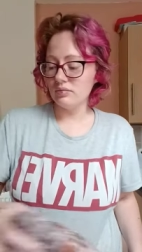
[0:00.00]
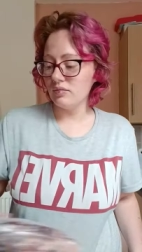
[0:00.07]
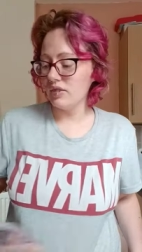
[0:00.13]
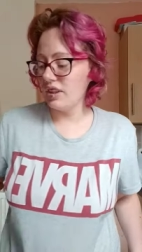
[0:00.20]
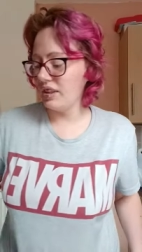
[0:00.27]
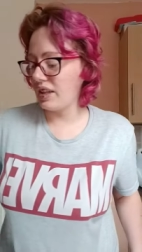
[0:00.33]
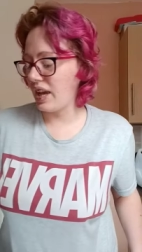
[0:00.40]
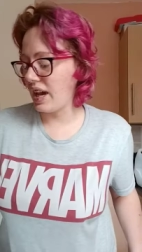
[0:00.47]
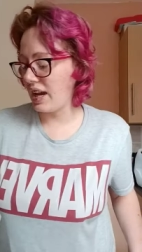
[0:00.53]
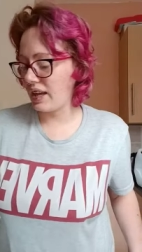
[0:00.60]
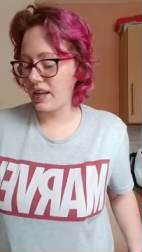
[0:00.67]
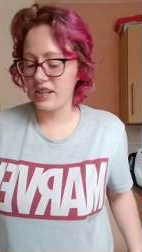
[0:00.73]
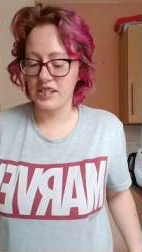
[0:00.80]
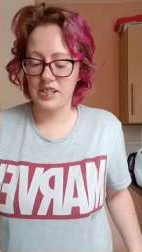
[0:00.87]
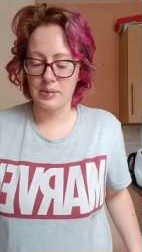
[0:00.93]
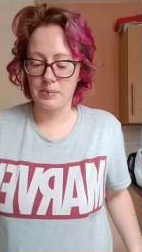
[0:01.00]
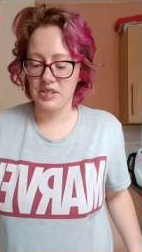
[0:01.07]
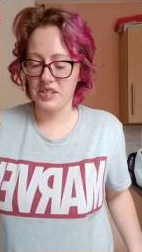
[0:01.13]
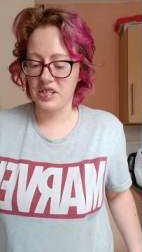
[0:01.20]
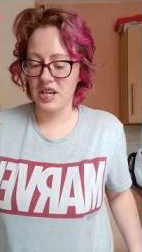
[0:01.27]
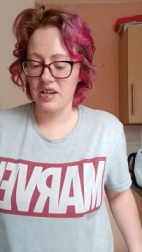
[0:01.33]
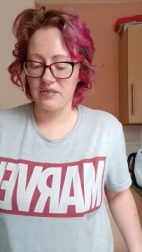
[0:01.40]
their customer
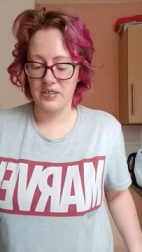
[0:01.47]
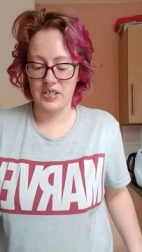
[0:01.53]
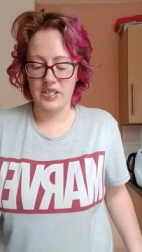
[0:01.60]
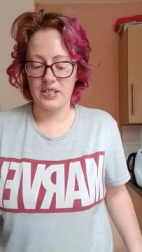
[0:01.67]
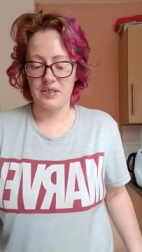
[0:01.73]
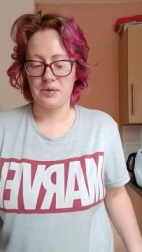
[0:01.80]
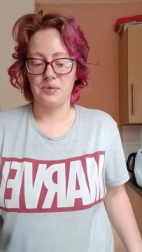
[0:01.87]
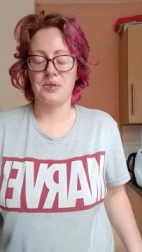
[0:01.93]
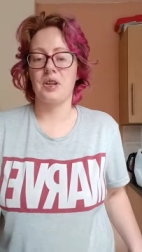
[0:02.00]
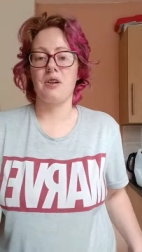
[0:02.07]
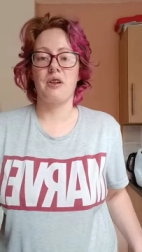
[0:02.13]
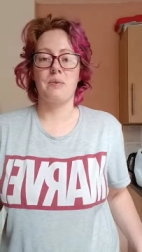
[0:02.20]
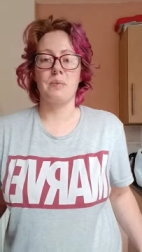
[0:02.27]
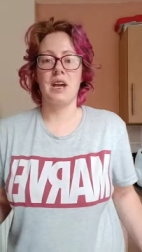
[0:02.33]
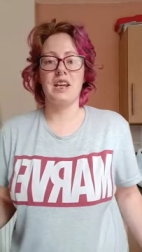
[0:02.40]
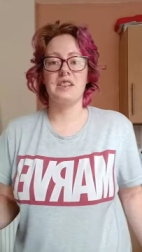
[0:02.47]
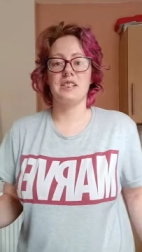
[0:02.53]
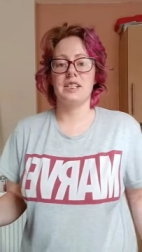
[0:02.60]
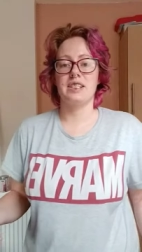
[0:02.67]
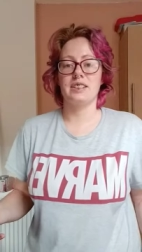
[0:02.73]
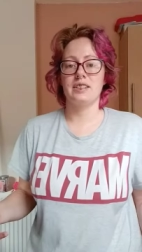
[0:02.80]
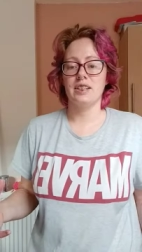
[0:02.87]
service is also
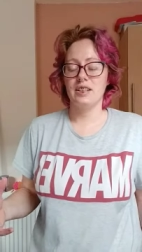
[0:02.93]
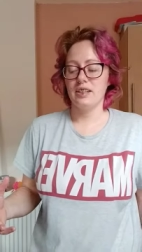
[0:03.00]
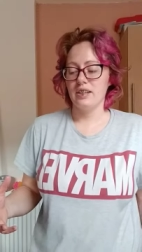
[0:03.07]
amazing.